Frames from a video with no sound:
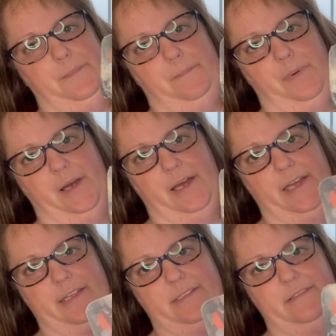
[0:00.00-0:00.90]

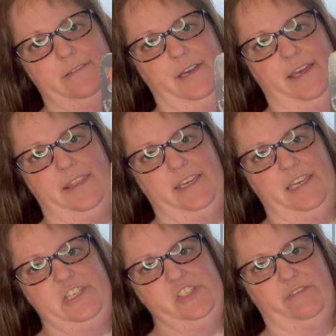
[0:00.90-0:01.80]
but I think
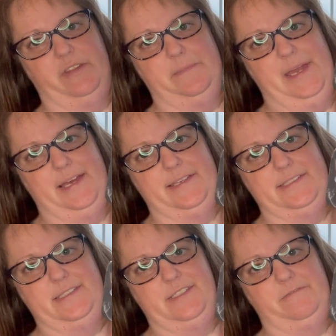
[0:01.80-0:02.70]
each of them
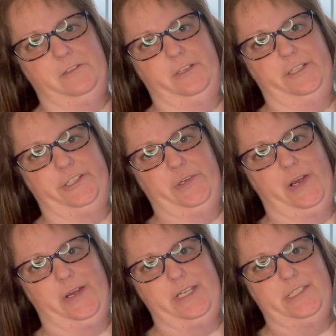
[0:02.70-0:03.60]
has different
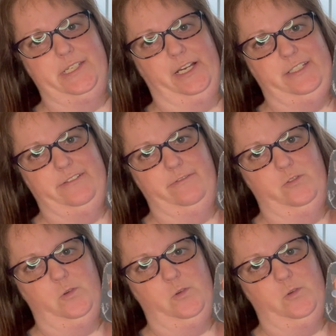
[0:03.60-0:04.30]
literary detective